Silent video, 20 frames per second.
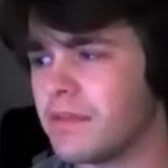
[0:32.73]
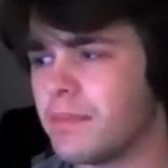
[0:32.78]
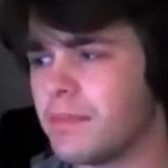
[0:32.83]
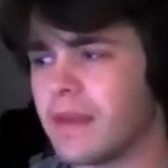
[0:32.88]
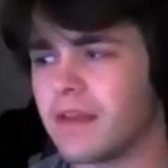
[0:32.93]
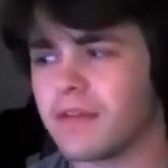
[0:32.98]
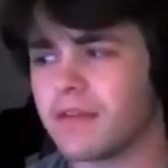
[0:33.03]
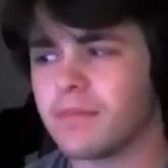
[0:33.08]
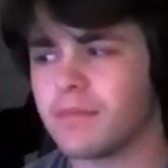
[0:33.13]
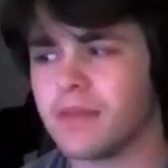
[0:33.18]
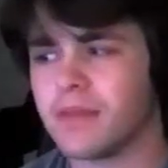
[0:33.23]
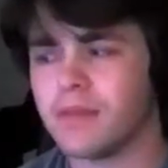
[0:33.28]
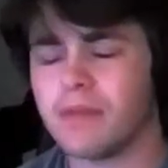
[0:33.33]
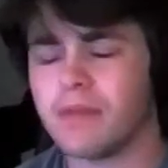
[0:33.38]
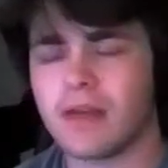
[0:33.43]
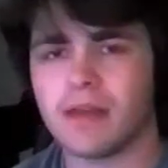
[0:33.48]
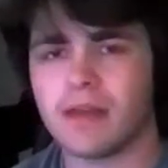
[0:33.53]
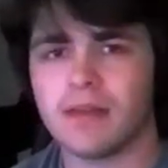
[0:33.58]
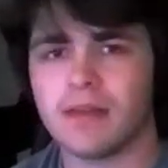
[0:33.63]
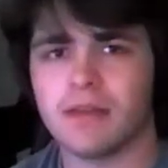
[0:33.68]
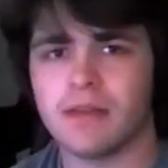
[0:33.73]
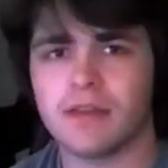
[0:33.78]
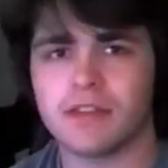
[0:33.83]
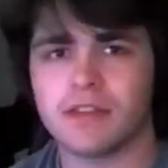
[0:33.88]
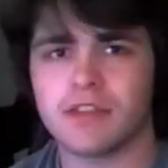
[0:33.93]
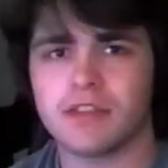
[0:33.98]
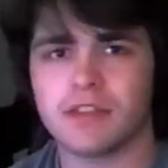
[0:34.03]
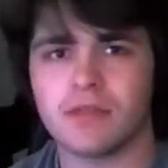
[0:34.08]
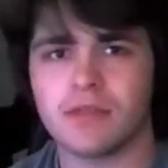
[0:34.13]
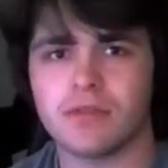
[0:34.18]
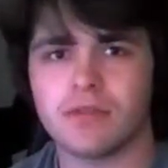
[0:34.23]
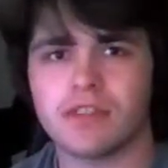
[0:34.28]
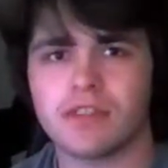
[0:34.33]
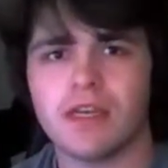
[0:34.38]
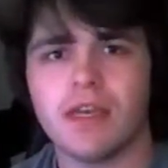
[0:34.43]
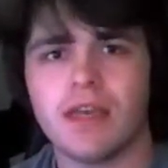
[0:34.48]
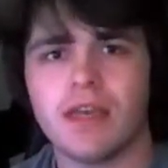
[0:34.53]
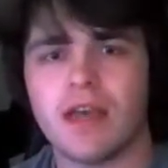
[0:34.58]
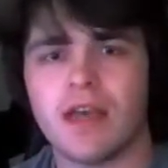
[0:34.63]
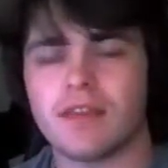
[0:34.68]
Banks, played by Glynis Jones,
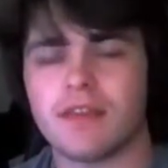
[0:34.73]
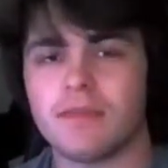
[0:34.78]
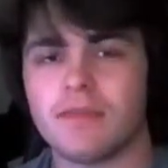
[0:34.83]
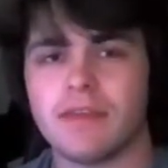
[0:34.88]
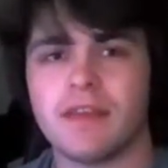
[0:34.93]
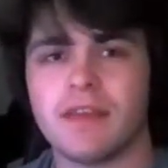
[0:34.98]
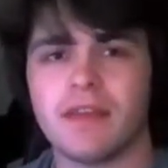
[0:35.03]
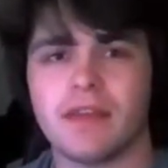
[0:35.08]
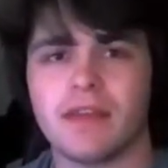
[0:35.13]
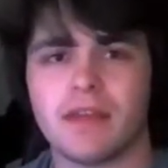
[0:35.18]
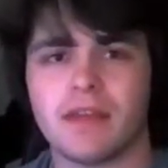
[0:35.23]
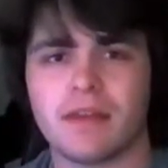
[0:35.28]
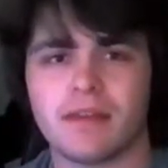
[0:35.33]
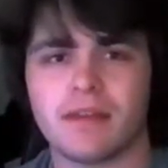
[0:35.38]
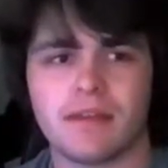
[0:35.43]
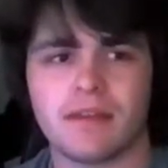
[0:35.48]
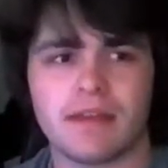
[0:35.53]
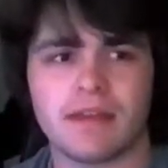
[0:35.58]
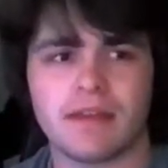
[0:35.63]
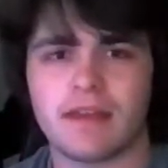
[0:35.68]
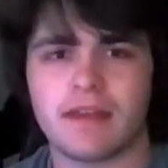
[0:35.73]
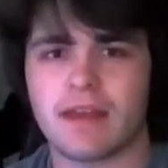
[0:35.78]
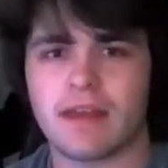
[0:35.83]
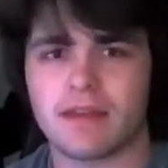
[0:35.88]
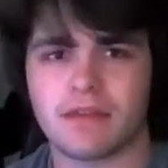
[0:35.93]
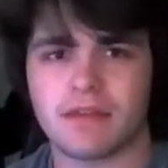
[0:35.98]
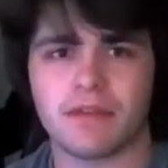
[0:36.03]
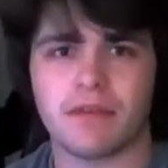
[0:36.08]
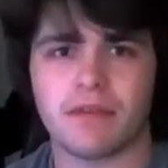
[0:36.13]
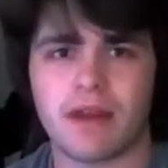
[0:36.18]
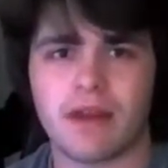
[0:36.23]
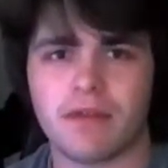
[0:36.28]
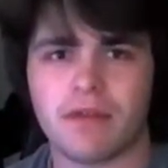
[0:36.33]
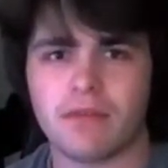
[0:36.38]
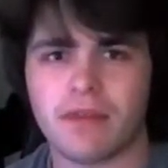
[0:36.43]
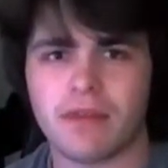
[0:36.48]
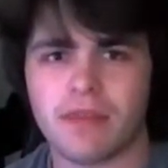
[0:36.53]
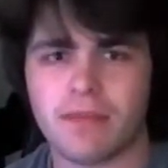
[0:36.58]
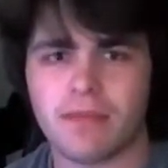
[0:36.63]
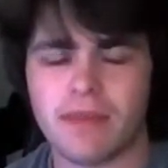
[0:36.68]
at the beginning is like dancing around
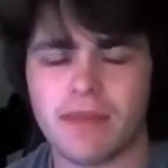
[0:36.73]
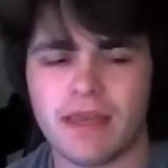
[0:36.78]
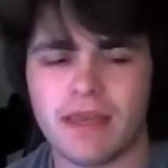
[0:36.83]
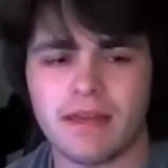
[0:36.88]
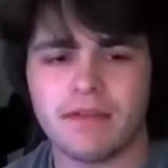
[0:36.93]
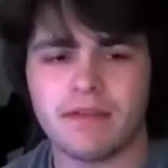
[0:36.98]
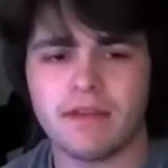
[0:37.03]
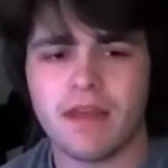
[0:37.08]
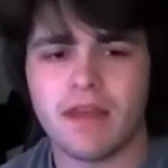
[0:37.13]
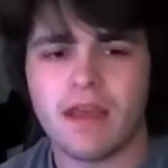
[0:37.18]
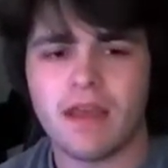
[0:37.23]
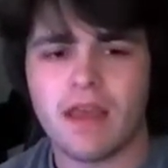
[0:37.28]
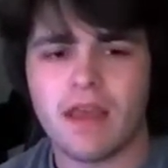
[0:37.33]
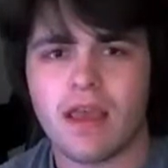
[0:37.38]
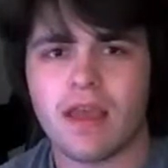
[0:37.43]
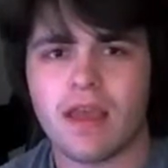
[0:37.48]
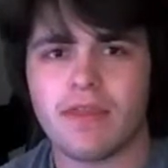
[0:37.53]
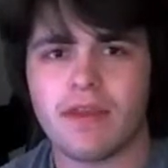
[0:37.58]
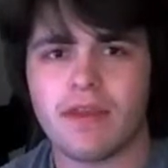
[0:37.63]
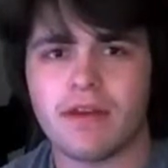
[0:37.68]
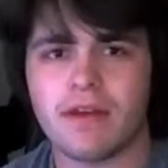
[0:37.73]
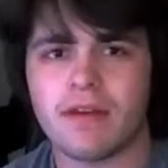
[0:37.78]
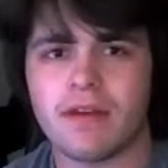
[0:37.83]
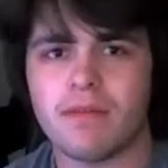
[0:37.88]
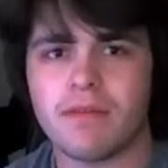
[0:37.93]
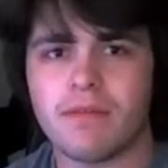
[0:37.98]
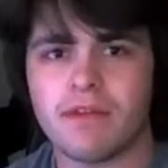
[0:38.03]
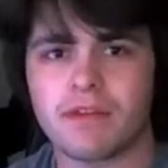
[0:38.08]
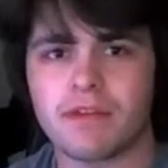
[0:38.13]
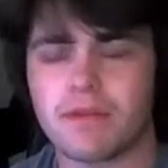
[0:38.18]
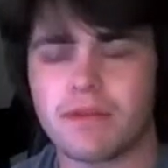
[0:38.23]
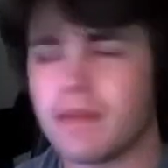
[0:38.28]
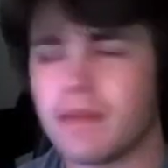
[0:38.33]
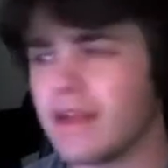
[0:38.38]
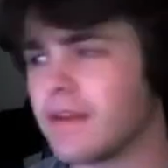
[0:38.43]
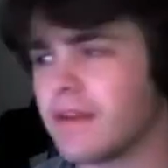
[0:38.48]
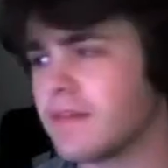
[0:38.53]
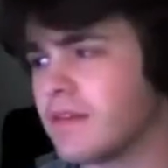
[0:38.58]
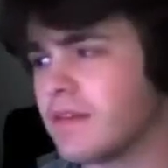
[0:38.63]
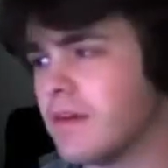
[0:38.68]
with the maids, and then Mr.
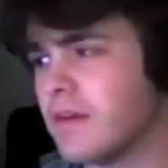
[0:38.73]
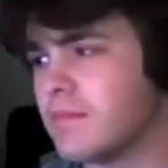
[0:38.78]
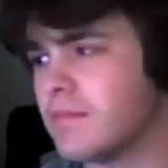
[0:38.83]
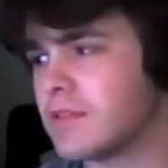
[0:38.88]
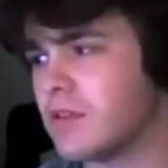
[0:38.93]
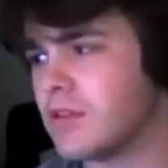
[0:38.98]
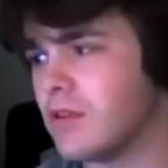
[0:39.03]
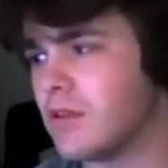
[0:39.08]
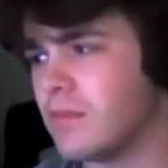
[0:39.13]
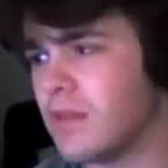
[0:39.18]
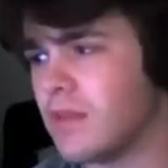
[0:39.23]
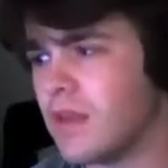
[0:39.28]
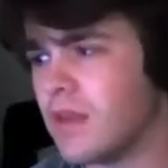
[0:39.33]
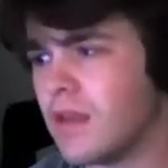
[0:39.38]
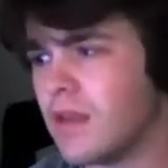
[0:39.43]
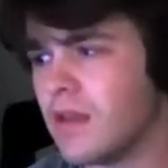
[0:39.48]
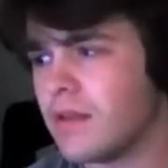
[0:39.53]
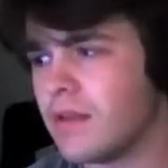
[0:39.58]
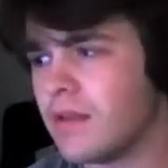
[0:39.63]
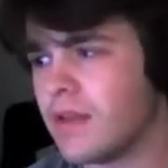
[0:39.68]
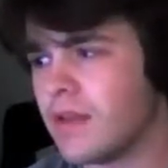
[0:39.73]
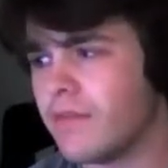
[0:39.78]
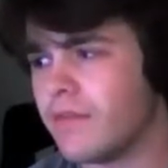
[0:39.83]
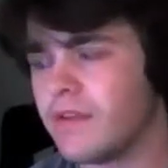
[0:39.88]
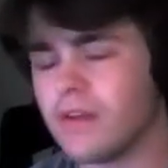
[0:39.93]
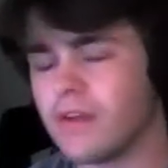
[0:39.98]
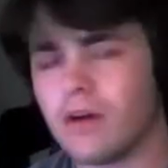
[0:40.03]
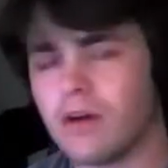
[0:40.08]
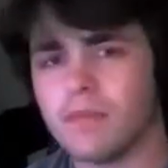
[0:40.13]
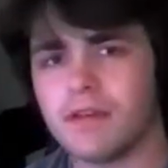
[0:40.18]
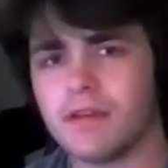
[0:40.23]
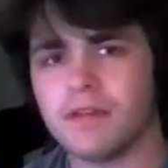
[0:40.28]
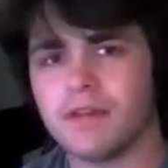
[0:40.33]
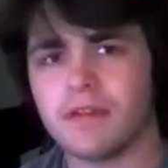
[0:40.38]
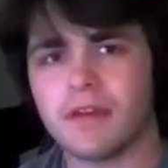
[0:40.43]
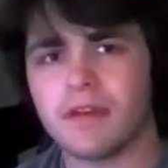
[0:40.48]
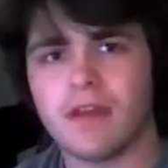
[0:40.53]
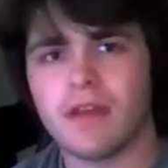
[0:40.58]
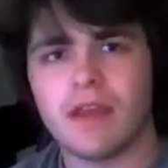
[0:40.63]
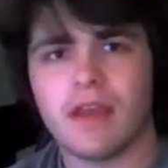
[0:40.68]
Banks comes home, David
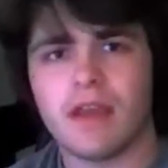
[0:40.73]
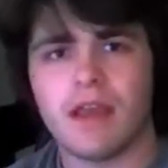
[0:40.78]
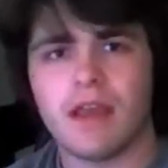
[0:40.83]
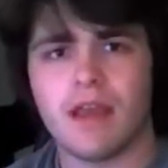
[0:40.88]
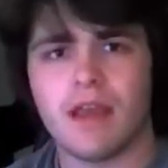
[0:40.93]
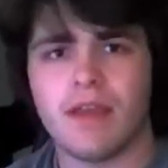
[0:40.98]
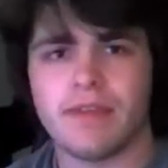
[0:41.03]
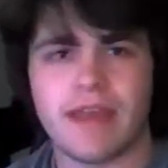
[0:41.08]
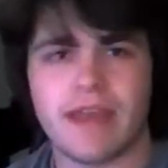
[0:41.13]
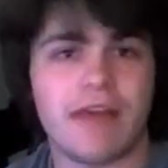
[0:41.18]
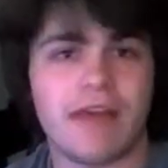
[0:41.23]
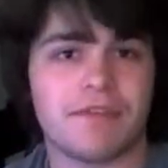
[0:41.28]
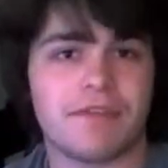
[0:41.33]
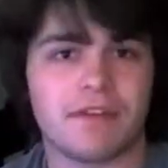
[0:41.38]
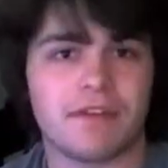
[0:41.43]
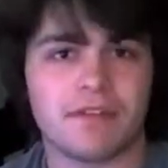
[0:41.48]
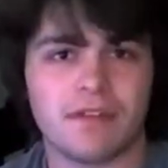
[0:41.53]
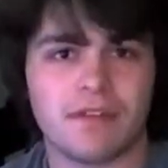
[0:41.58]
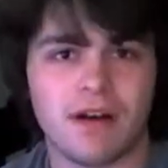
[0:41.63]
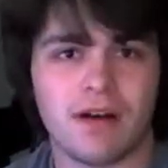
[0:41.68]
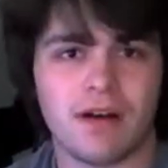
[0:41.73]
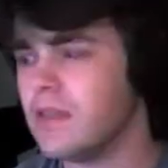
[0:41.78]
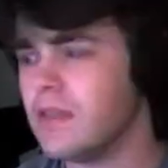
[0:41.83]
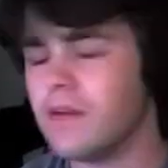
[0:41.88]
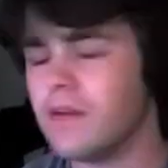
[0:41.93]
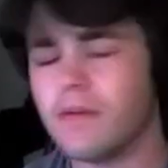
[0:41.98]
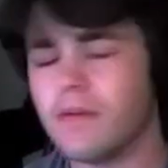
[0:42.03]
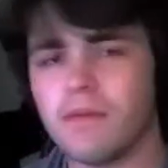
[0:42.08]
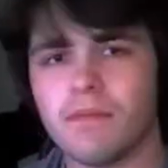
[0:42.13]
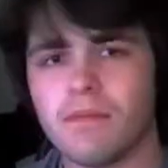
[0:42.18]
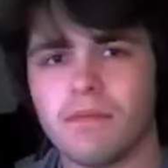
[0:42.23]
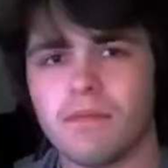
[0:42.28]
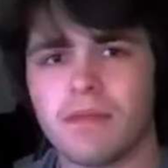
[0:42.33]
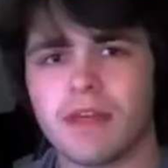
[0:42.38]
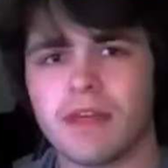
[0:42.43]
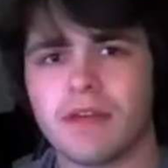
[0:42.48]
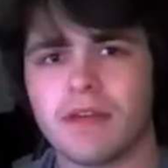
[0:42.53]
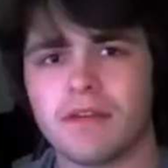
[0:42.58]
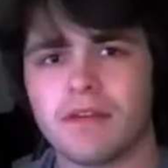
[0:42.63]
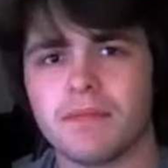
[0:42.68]
Tomlinson, and they have to stop
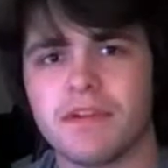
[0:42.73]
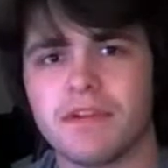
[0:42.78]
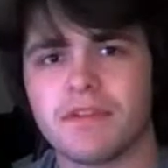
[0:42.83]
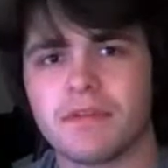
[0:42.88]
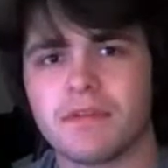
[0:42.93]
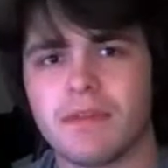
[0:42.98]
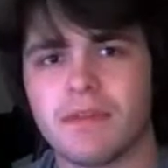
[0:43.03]
because Mr.